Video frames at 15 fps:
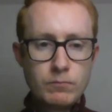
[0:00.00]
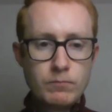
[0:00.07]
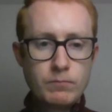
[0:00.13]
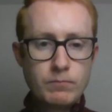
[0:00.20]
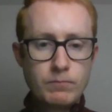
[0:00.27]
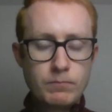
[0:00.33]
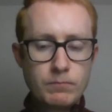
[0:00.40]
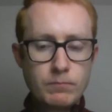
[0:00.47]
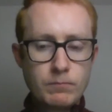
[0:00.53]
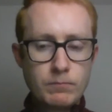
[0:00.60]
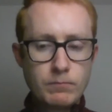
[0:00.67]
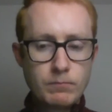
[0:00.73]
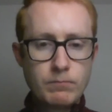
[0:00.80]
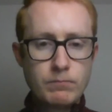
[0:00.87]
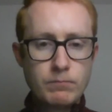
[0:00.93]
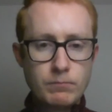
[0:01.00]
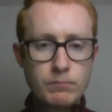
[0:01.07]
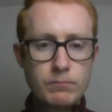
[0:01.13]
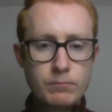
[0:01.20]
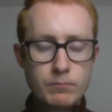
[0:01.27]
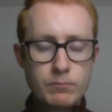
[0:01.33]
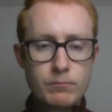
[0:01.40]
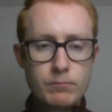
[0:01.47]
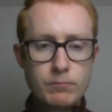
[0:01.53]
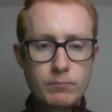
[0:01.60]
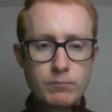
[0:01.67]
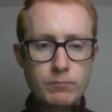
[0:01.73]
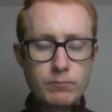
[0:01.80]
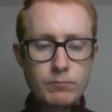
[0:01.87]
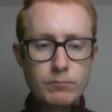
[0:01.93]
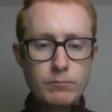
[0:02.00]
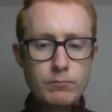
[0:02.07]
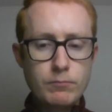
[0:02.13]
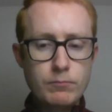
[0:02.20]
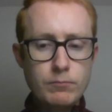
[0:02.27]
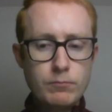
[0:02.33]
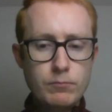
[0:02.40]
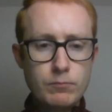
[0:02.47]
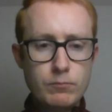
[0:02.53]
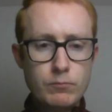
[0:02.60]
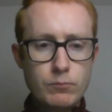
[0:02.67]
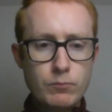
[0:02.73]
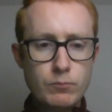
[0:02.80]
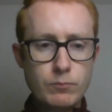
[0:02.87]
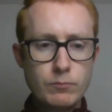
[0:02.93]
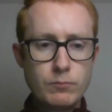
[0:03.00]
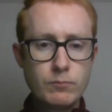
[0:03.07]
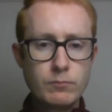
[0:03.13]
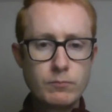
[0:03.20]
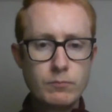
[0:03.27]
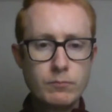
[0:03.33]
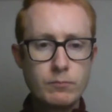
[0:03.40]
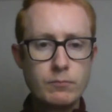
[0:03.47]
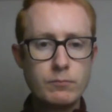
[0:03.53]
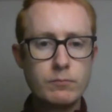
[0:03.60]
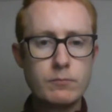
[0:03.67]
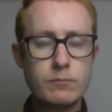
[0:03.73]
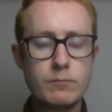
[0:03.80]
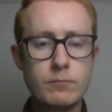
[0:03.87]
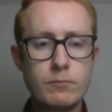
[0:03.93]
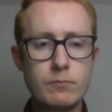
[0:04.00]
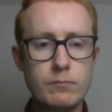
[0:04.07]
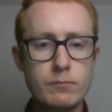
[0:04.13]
[no speech]